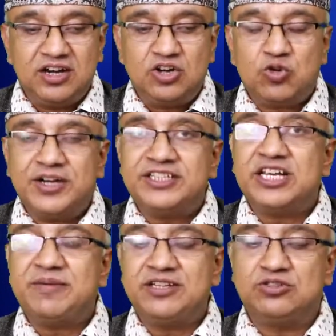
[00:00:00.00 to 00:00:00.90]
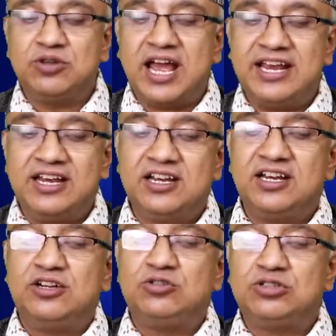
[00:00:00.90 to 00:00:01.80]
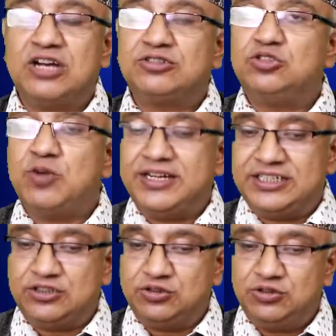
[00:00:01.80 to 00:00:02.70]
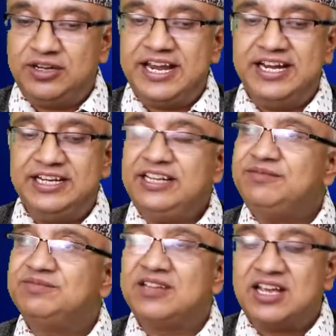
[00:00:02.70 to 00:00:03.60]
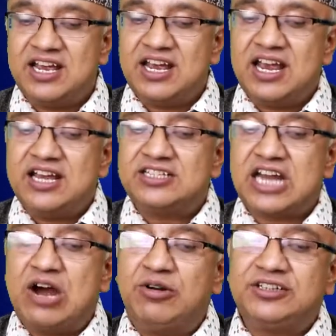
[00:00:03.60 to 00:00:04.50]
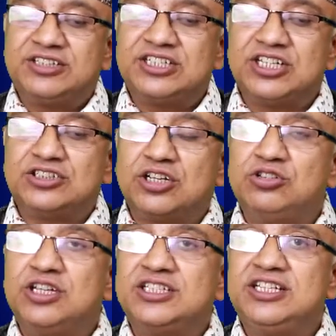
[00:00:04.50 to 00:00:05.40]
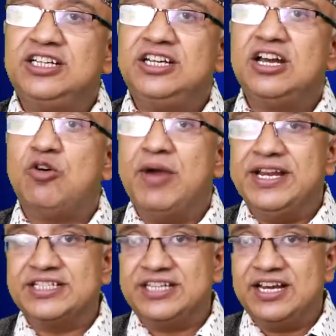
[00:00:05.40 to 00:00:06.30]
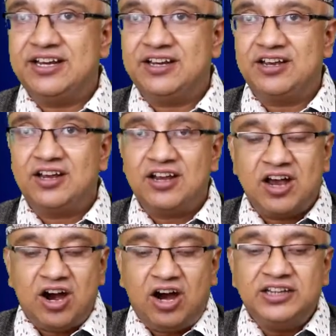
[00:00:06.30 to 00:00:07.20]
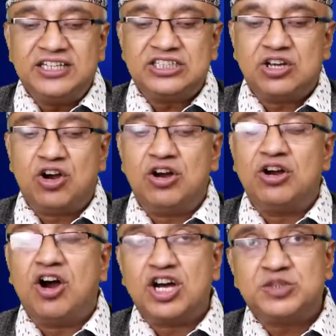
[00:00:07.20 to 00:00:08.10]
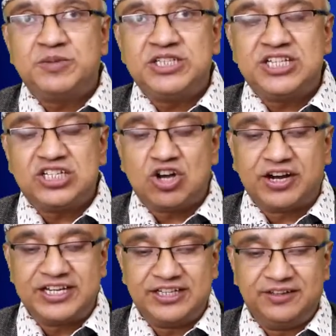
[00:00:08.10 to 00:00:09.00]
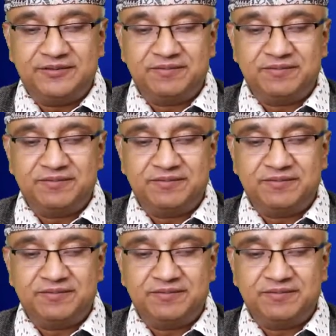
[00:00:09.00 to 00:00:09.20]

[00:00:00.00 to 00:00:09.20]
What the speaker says: 27th July 2022 AD, Sawan Krishna Chaturdasi Wednesday. On this auspicious occasion,